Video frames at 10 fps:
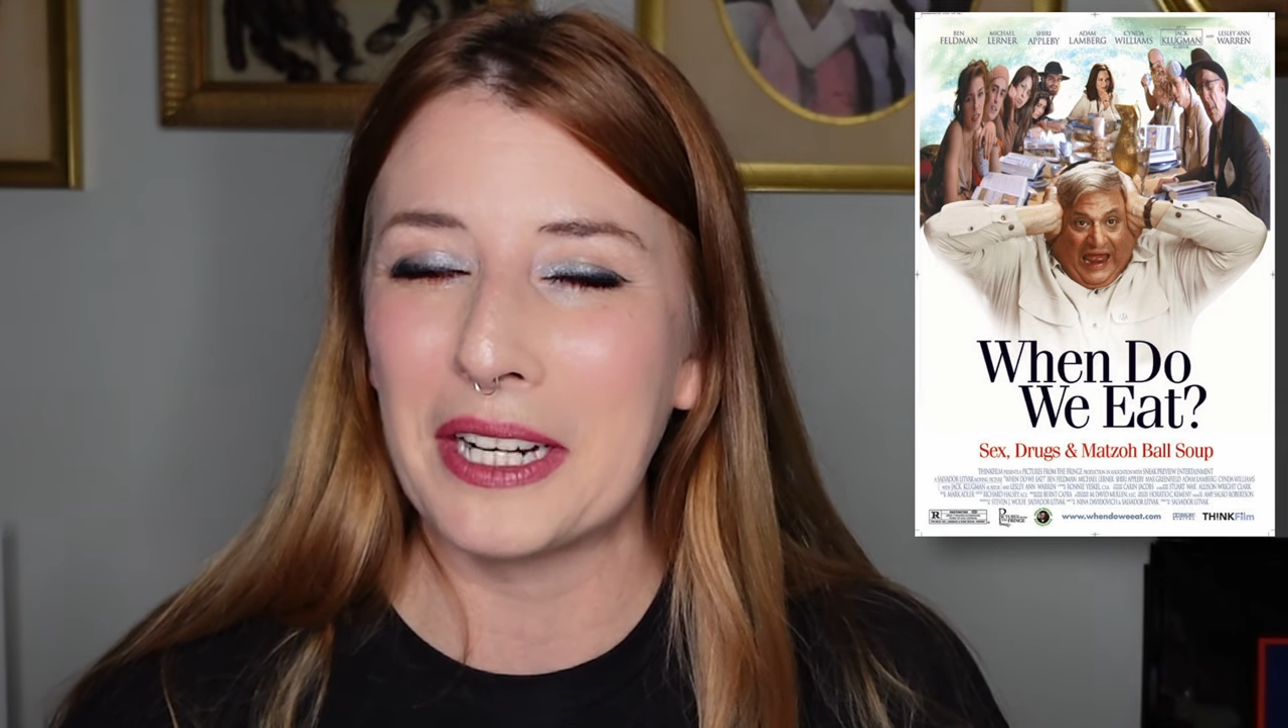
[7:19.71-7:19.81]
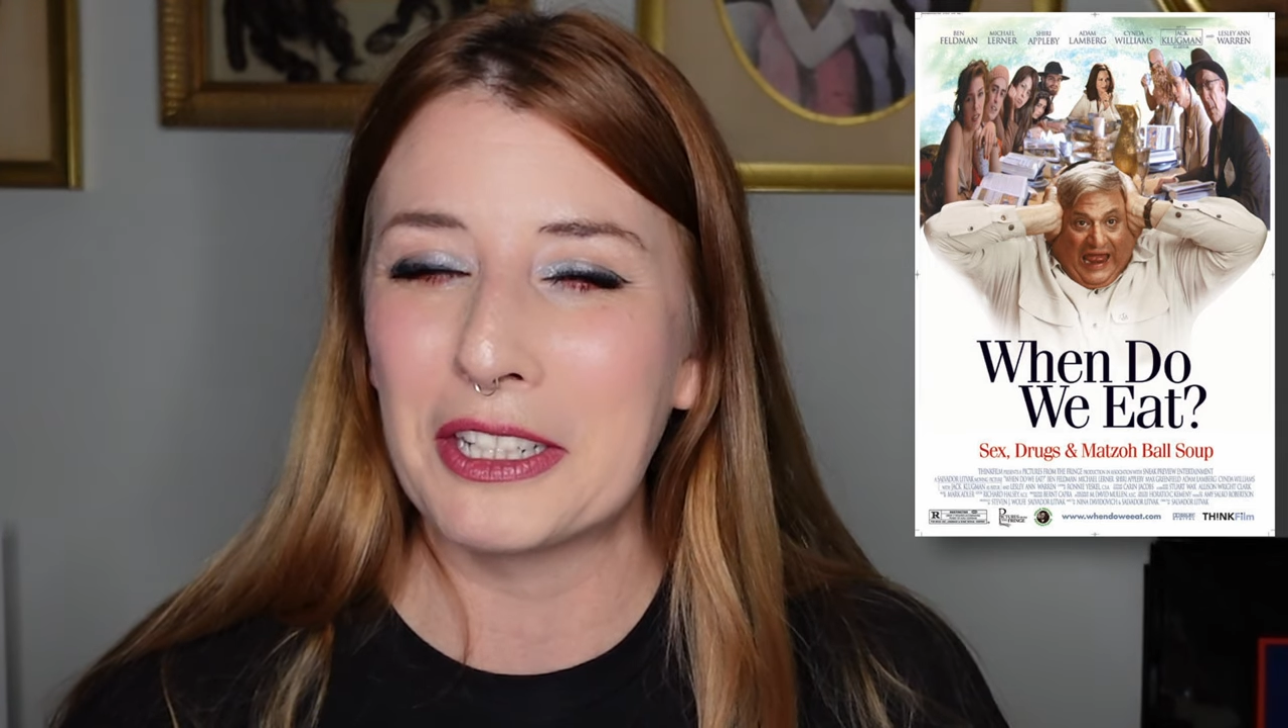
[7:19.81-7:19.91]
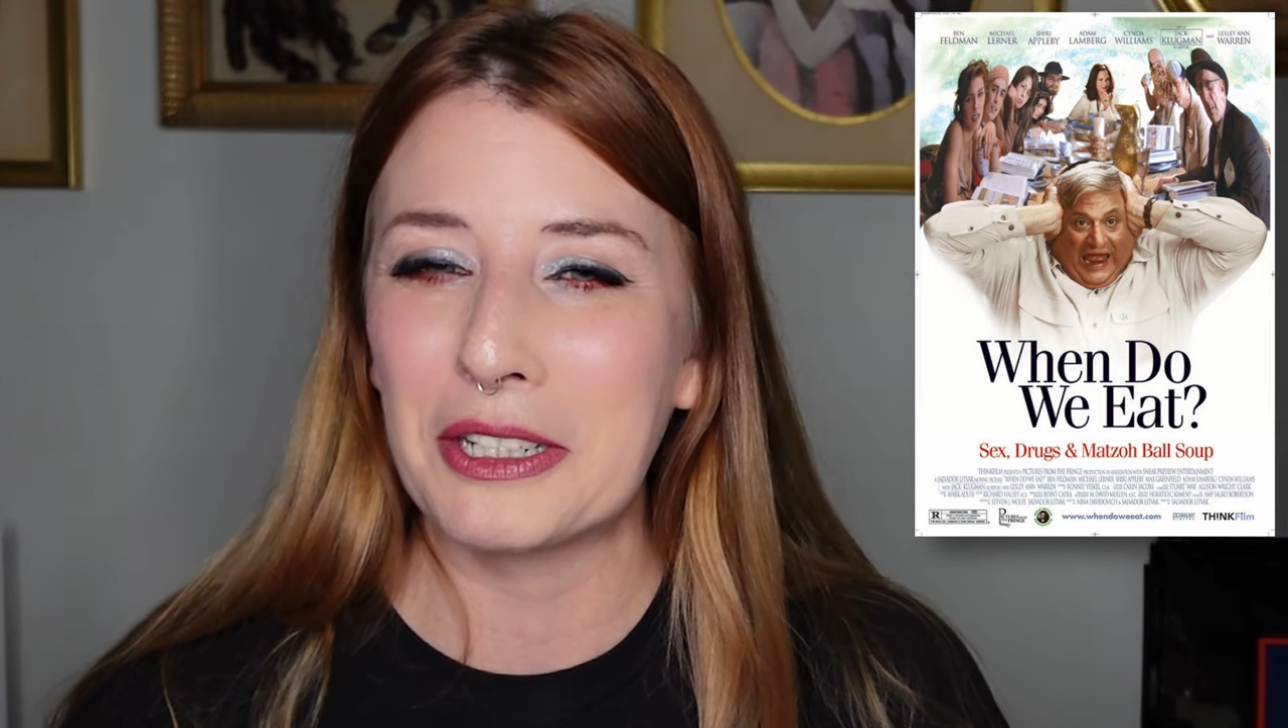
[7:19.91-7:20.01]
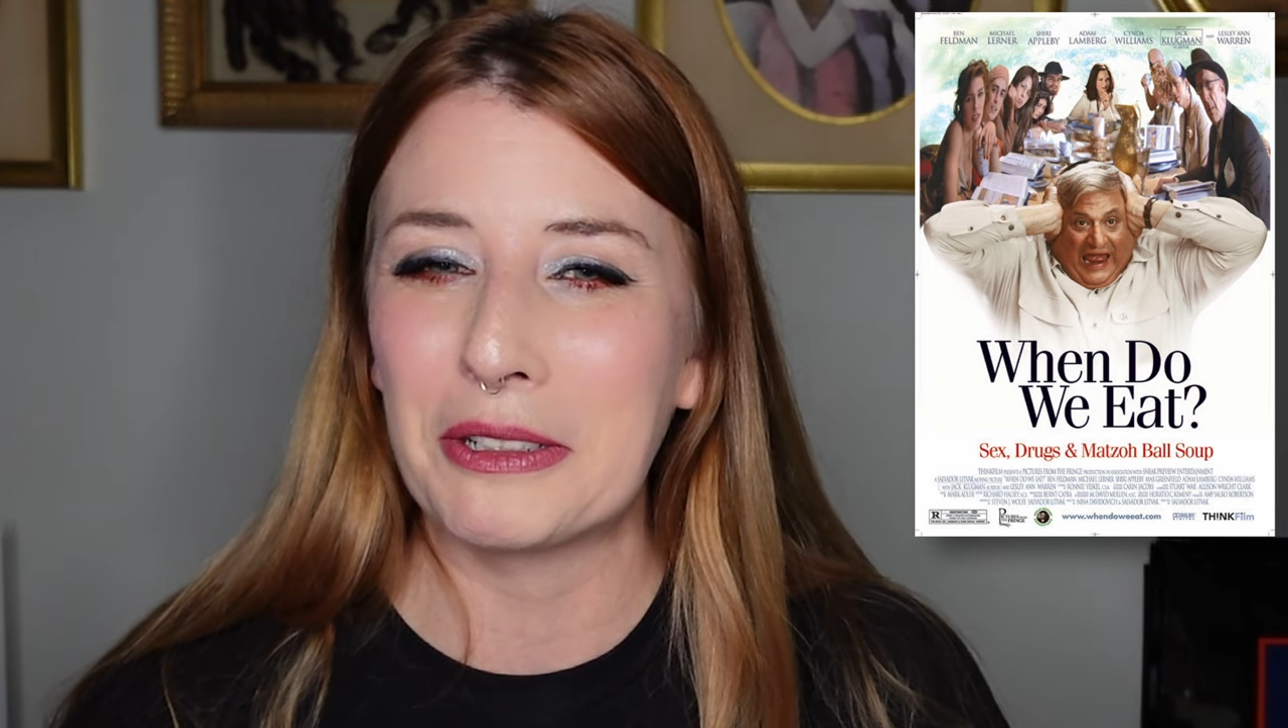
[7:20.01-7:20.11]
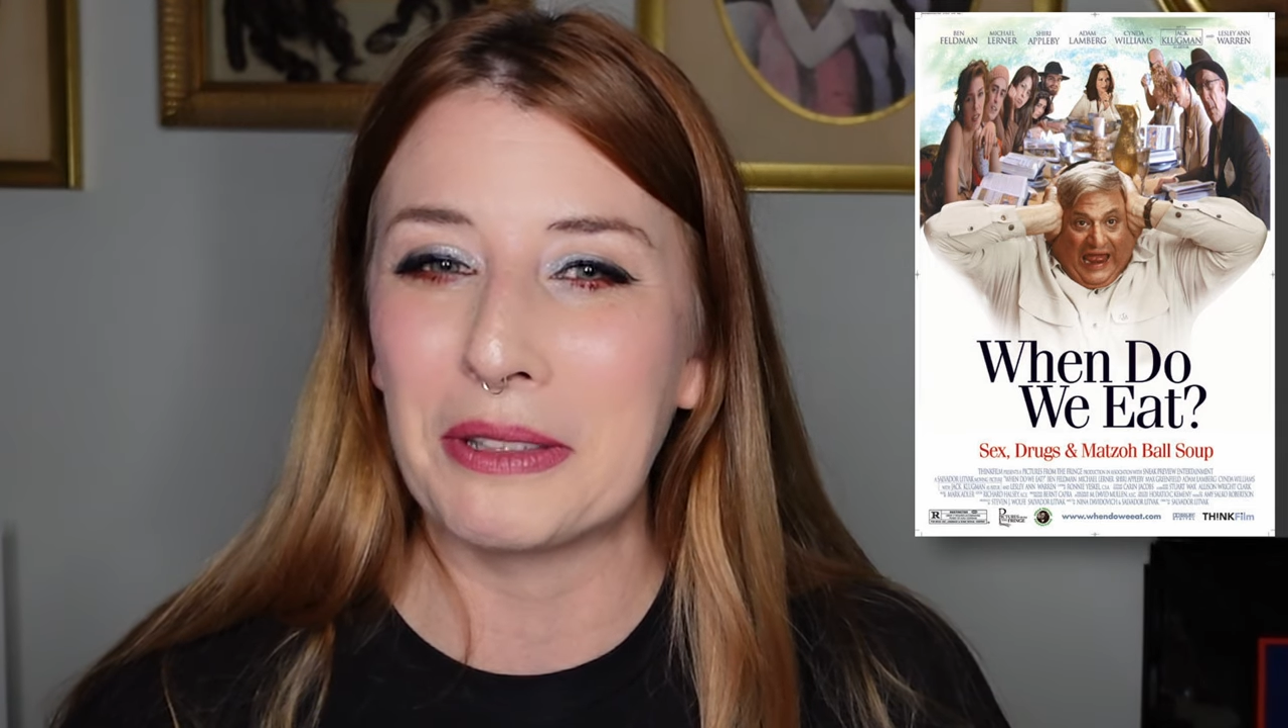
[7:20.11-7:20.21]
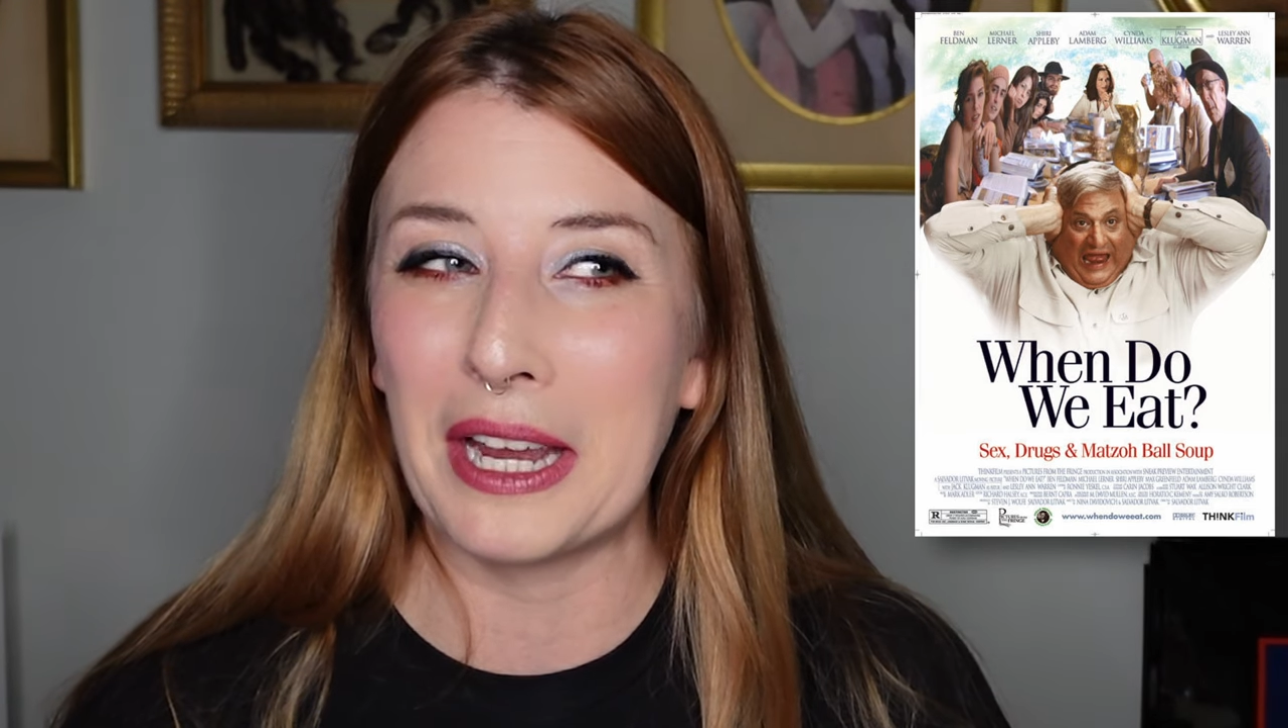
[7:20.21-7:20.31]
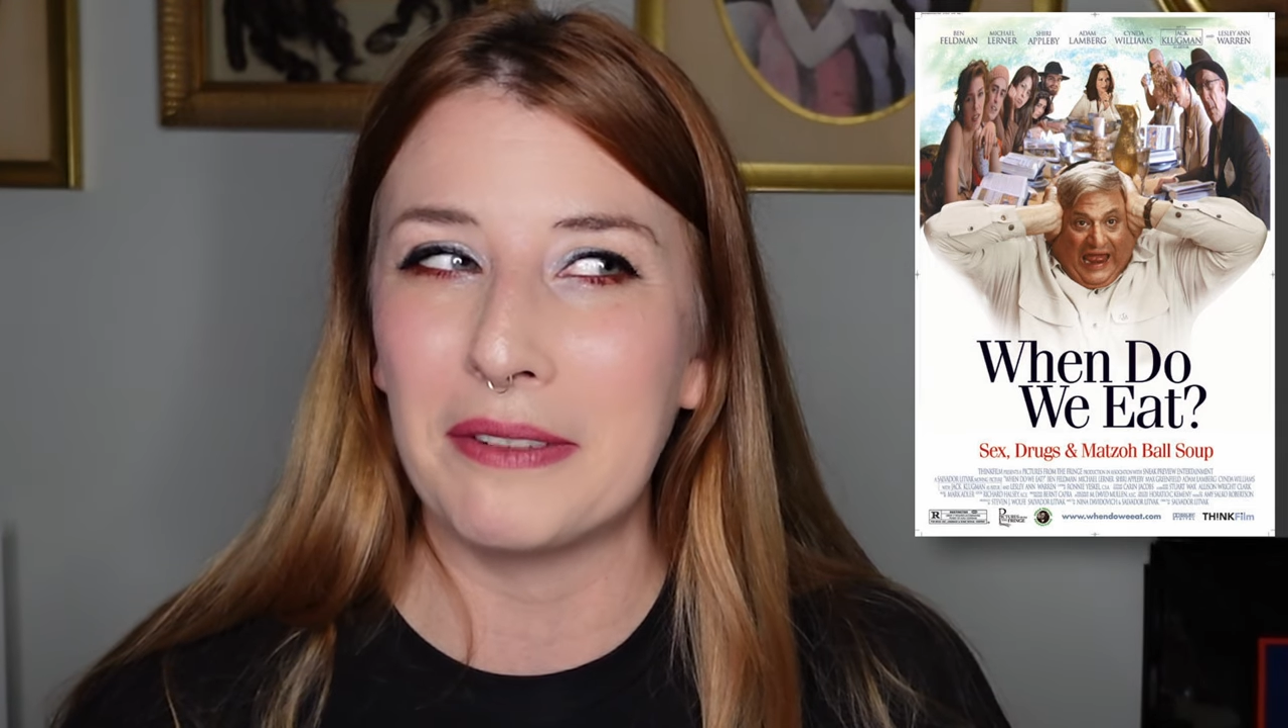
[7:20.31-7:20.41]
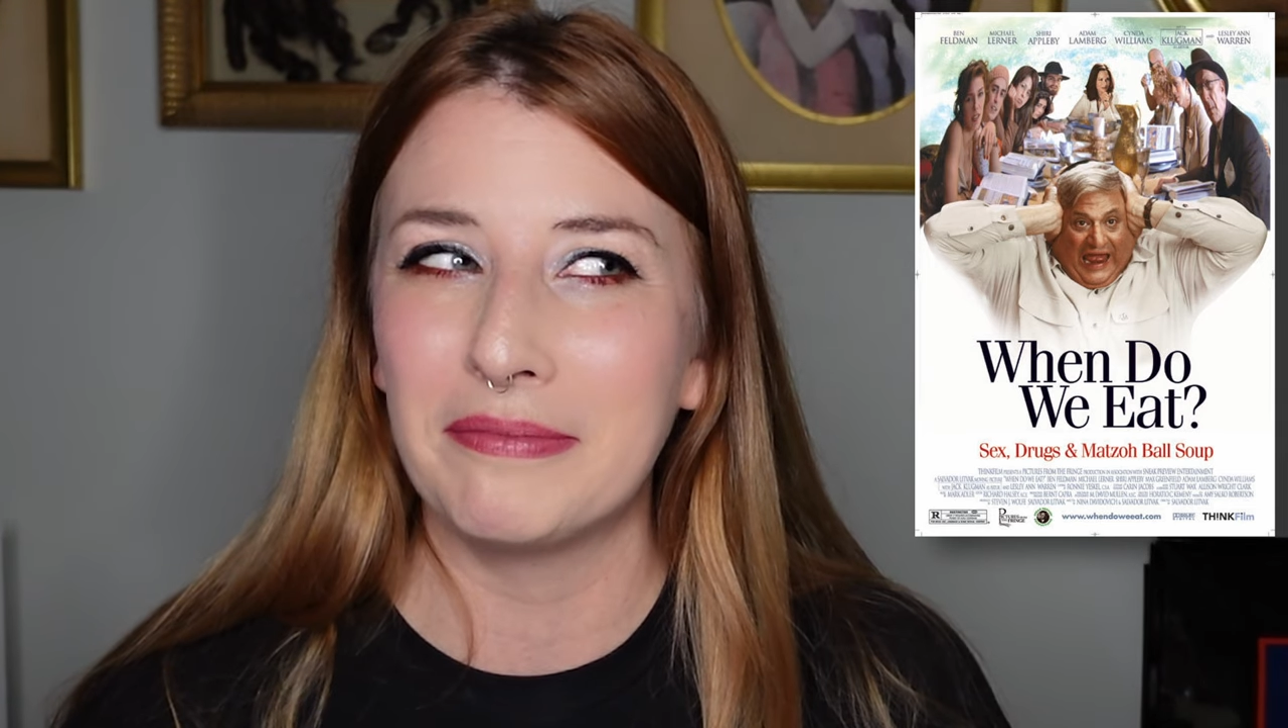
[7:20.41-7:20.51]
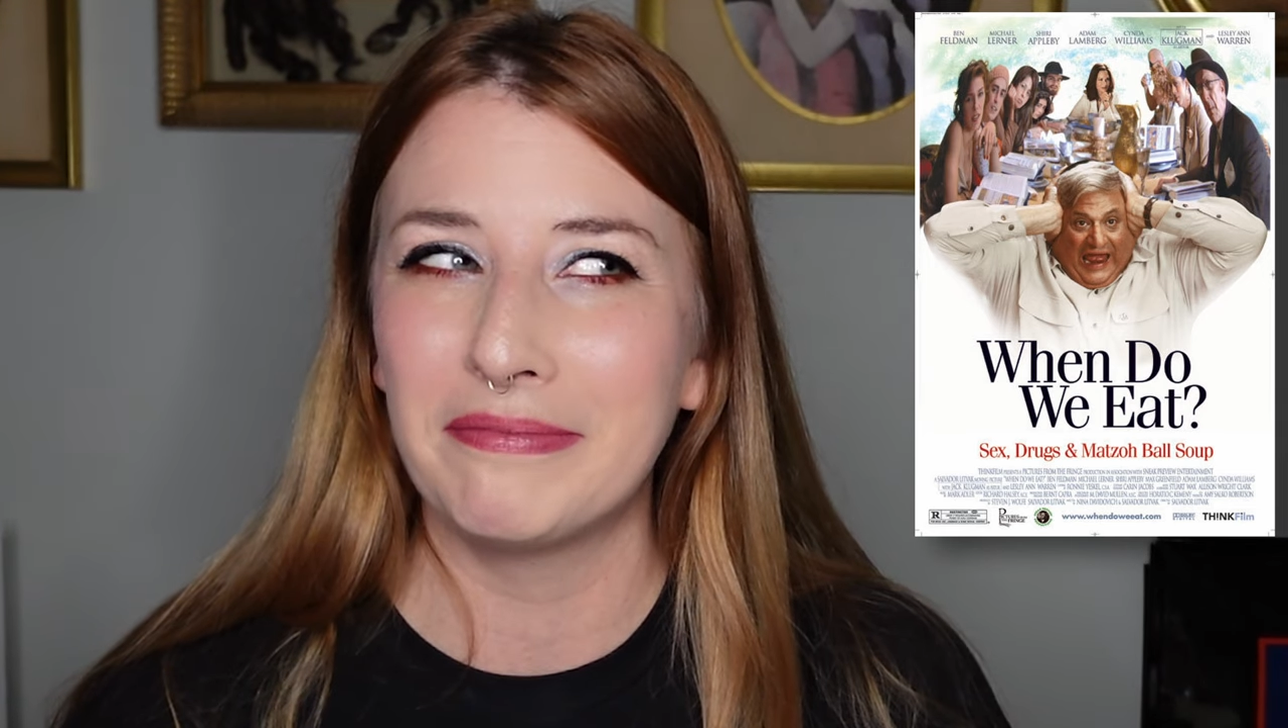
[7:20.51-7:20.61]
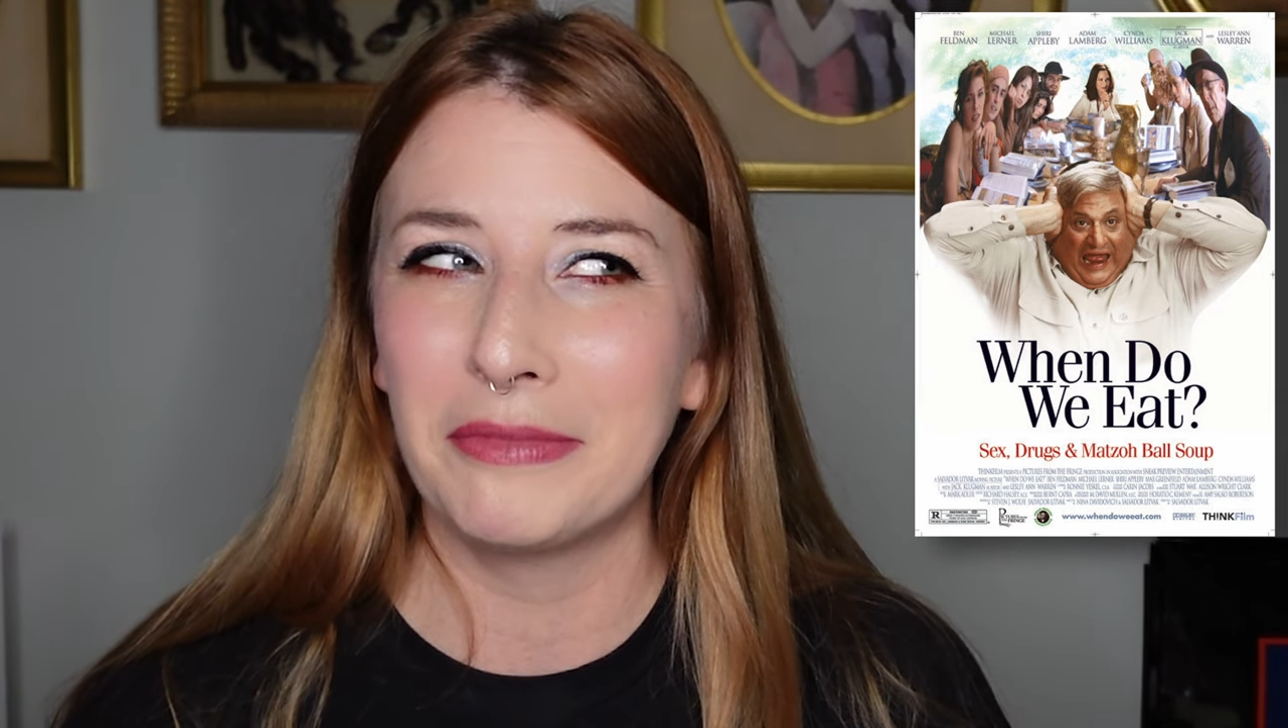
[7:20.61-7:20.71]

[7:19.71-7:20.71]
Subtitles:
I should do that.